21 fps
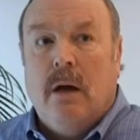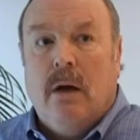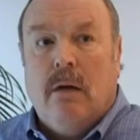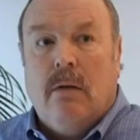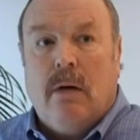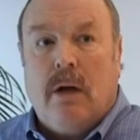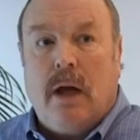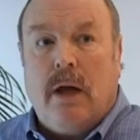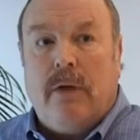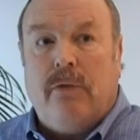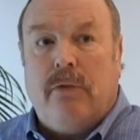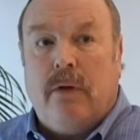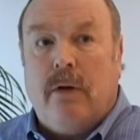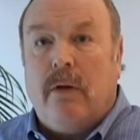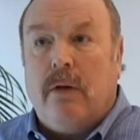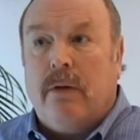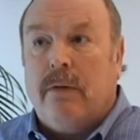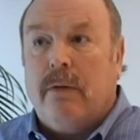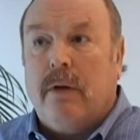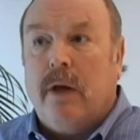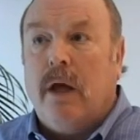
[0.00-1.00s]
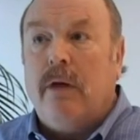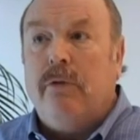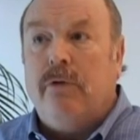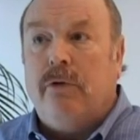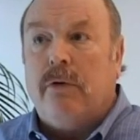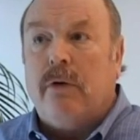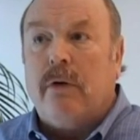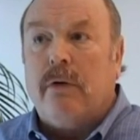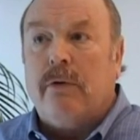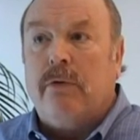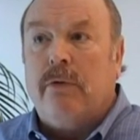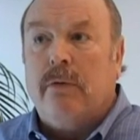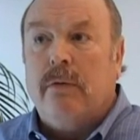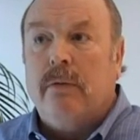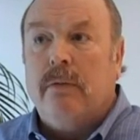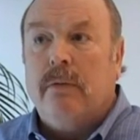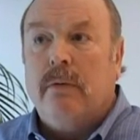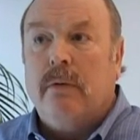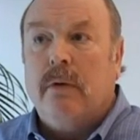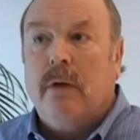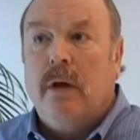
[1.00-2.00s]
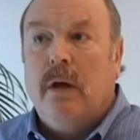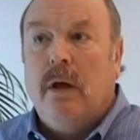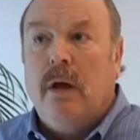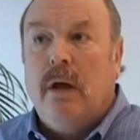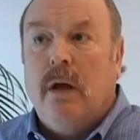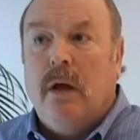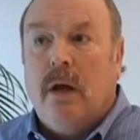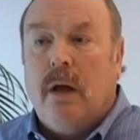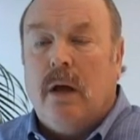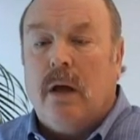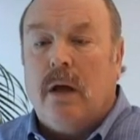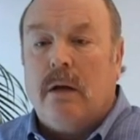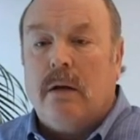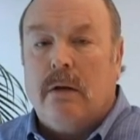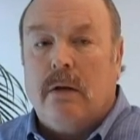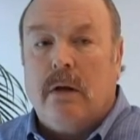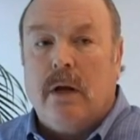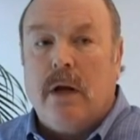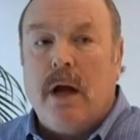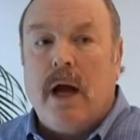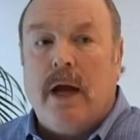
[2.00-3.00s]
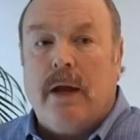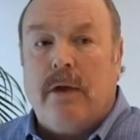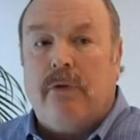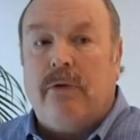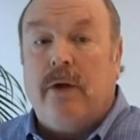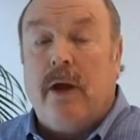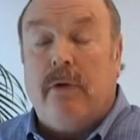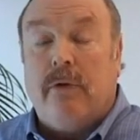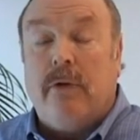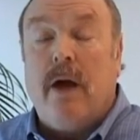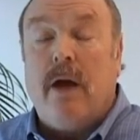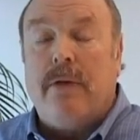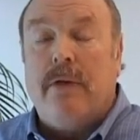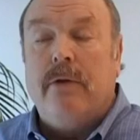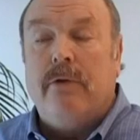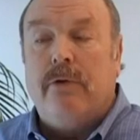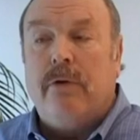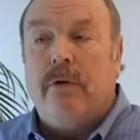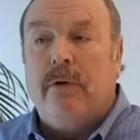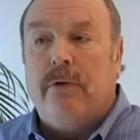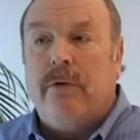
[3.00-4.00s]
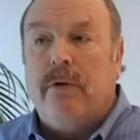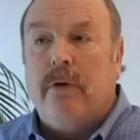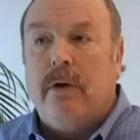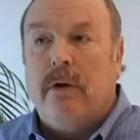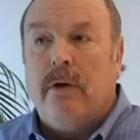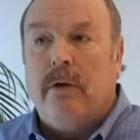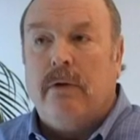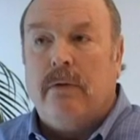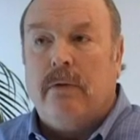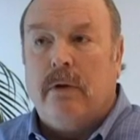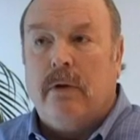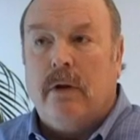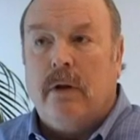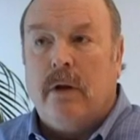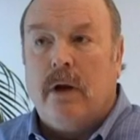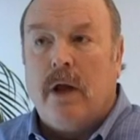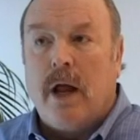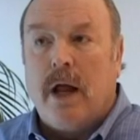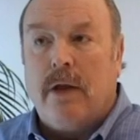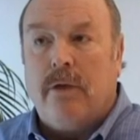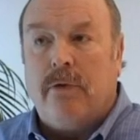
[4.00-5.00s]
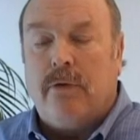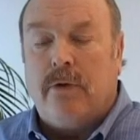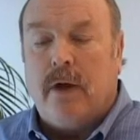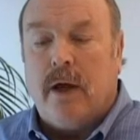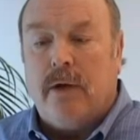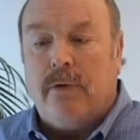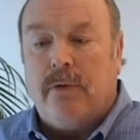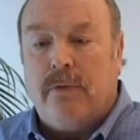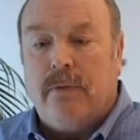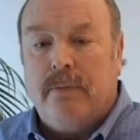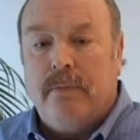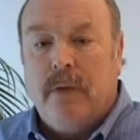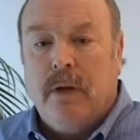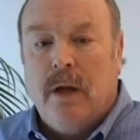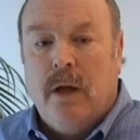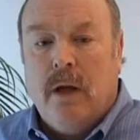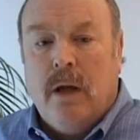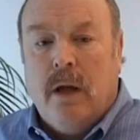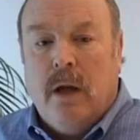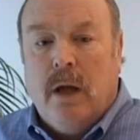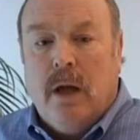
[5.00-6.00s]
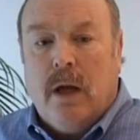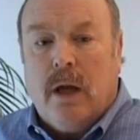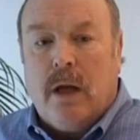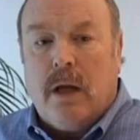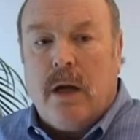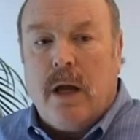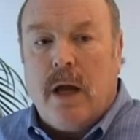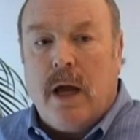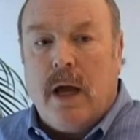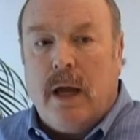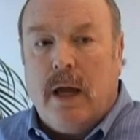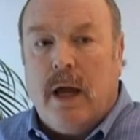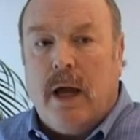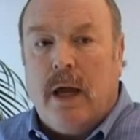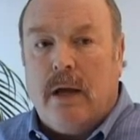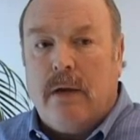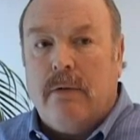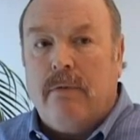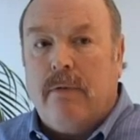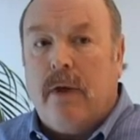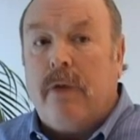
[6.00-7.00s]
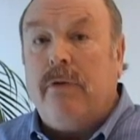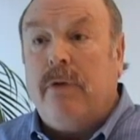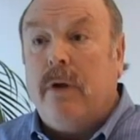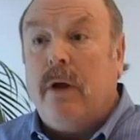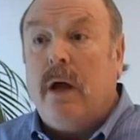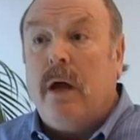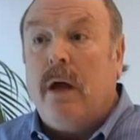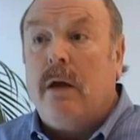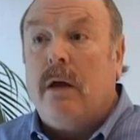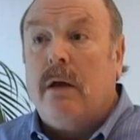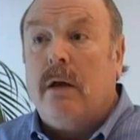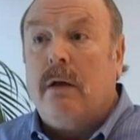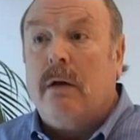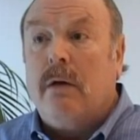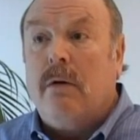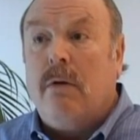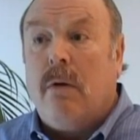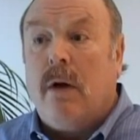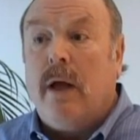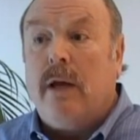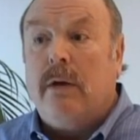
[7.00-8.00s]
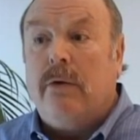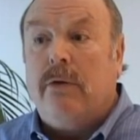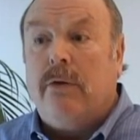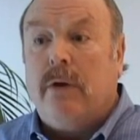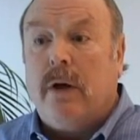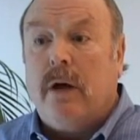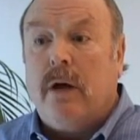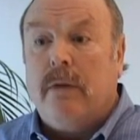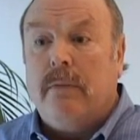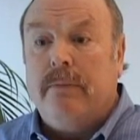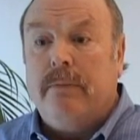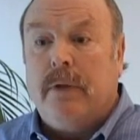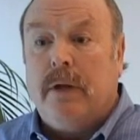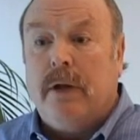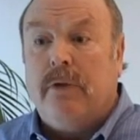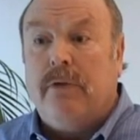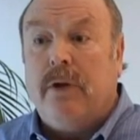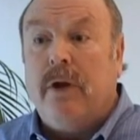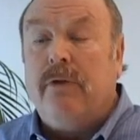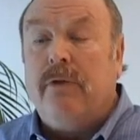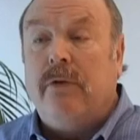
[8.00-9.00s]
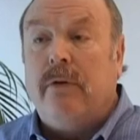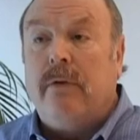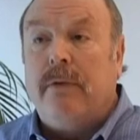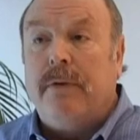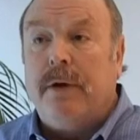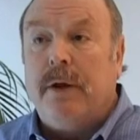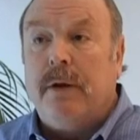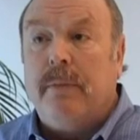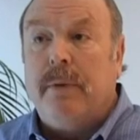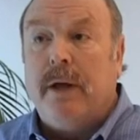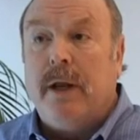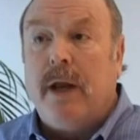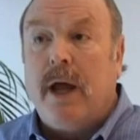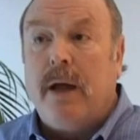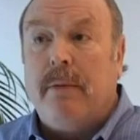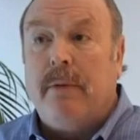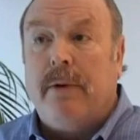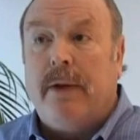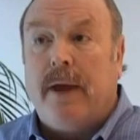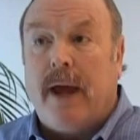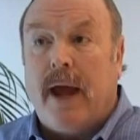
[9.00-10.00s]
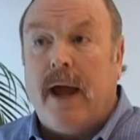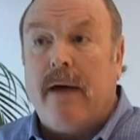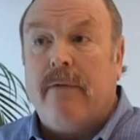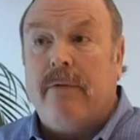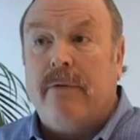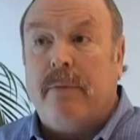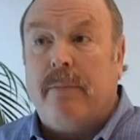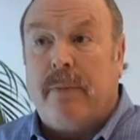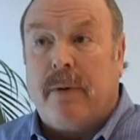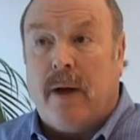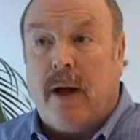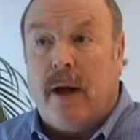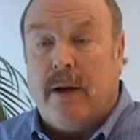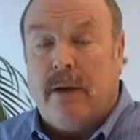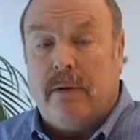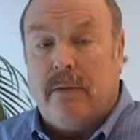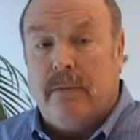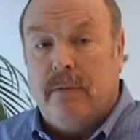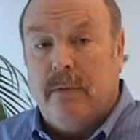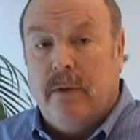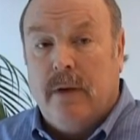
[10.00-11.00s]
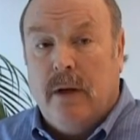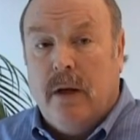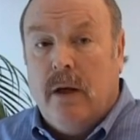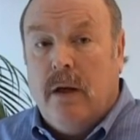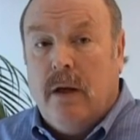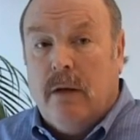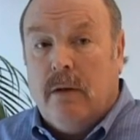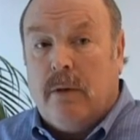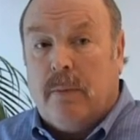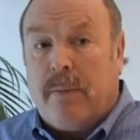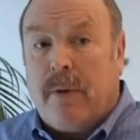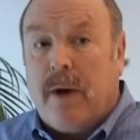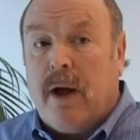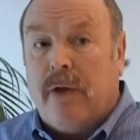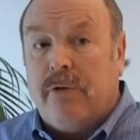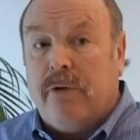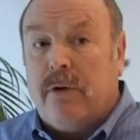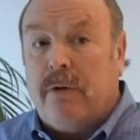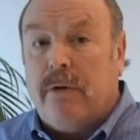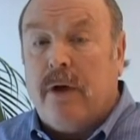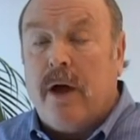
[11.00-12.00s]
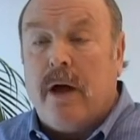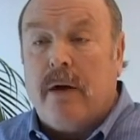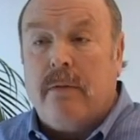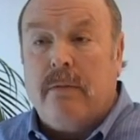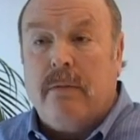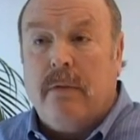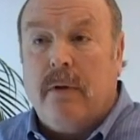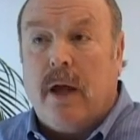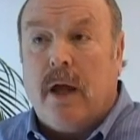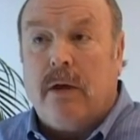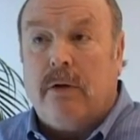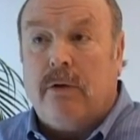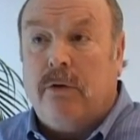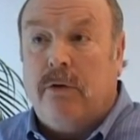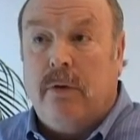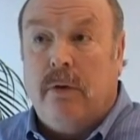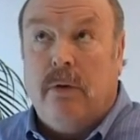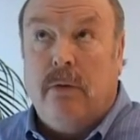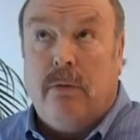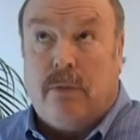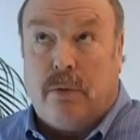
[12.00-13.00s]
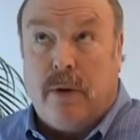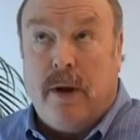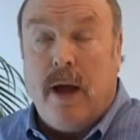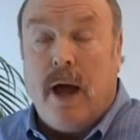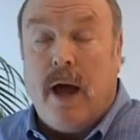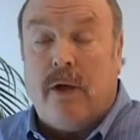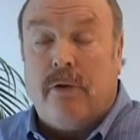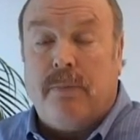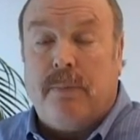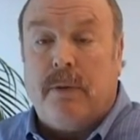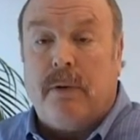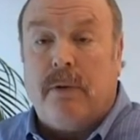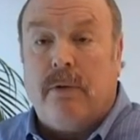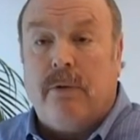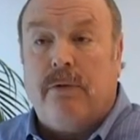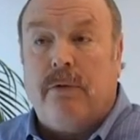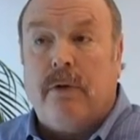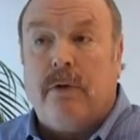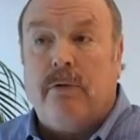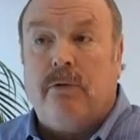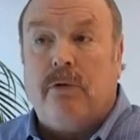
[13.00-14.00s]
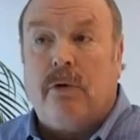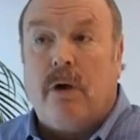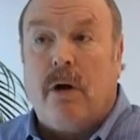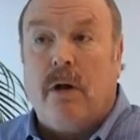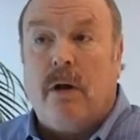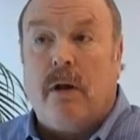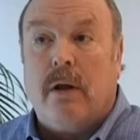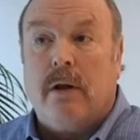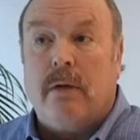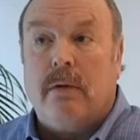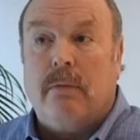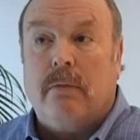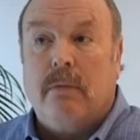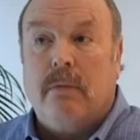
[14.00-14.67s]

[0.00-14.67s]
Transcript: Well, I sell insurance in the United States, health insurance in the United States. And I had investigated it quite extensively in being able to have the project done at 3 hospitals in Charlotte